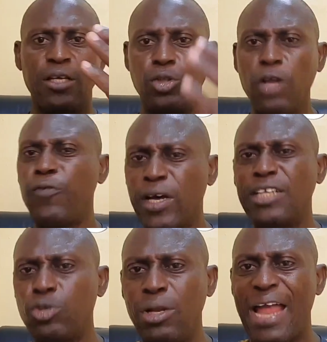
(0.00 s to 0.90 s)
Don't
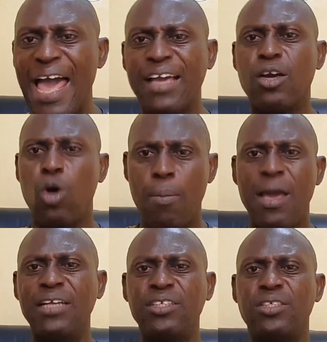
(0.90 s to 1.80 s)
forget to like,
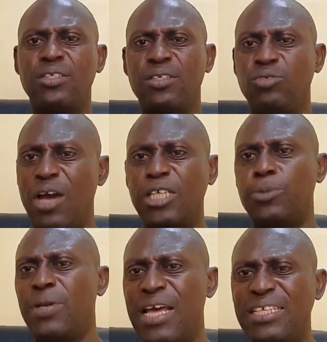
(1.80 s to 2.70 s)
comment your
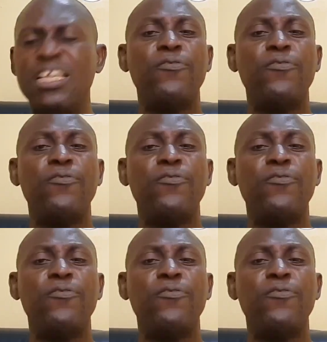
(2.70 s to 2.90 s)
experience.